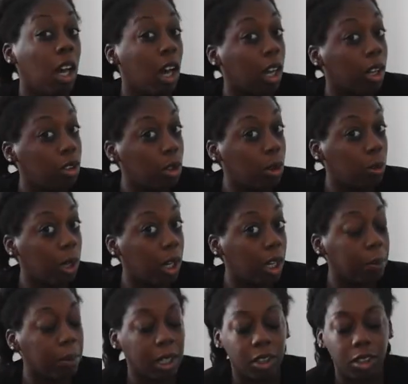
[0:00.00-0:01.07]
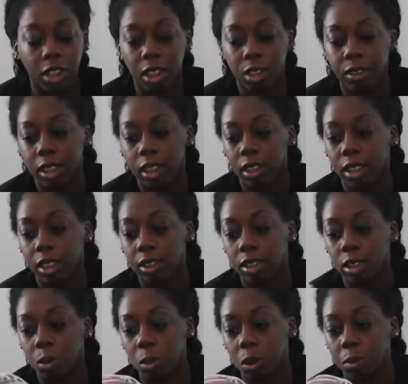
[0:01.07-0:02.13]
I don't know why, but I thought of like a nice
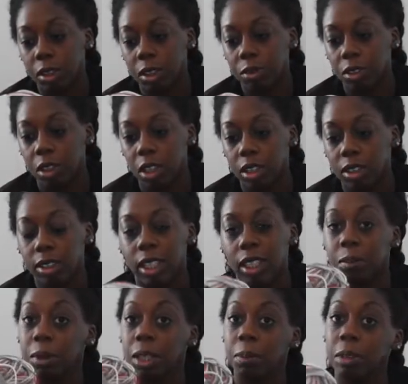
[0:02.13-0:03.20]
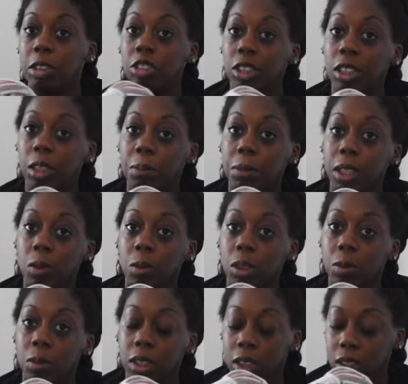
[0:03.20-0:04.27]
little whimsy fox, and maybe she could make
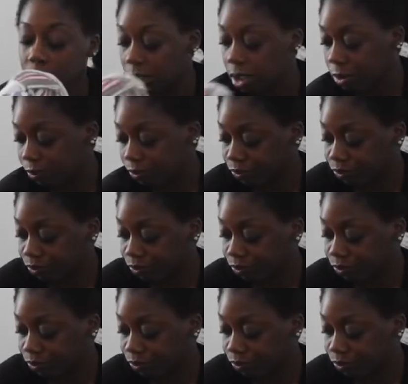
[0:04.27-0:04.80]
one with this.